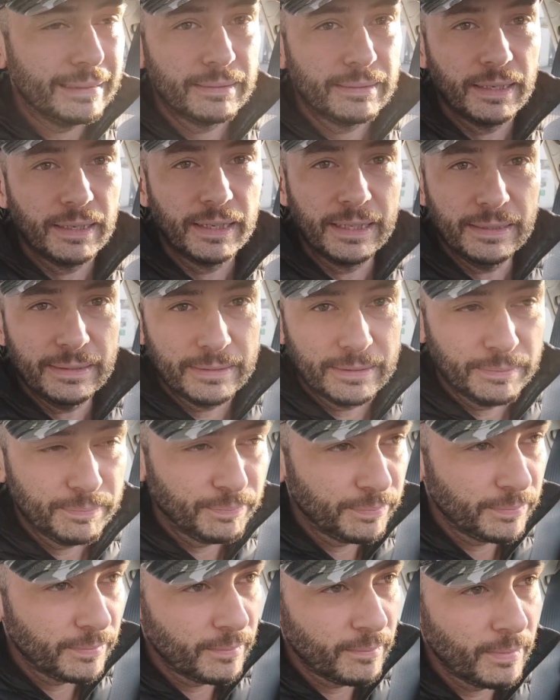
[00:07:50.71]
tight
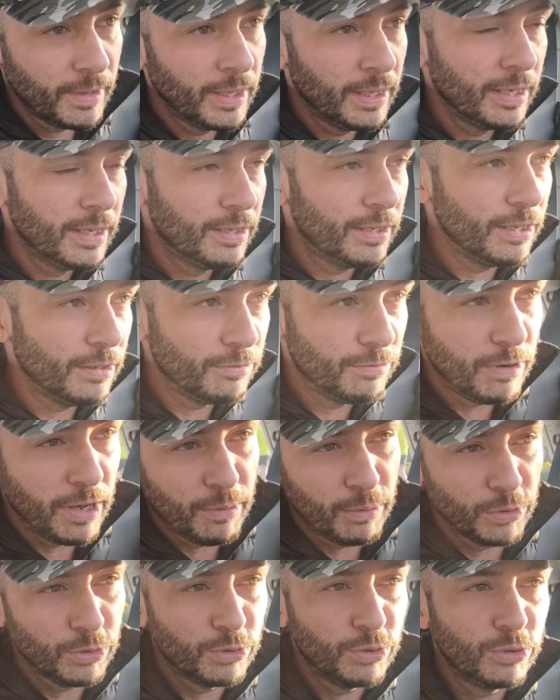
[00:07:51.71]
if I
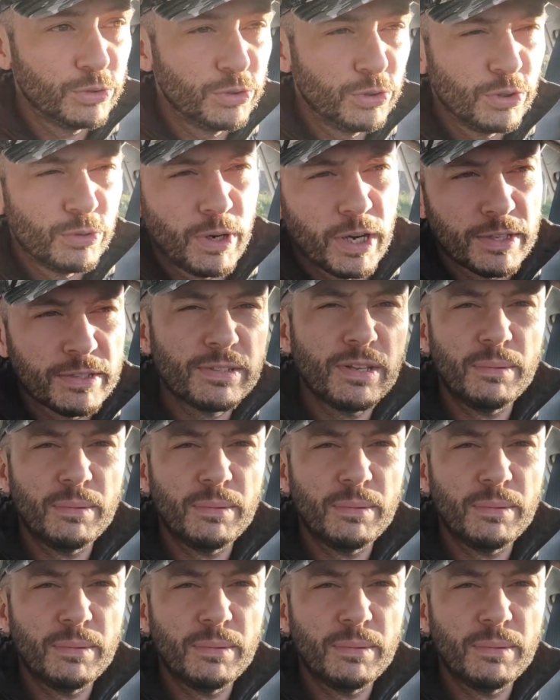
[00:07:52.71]
want to do 2 runs.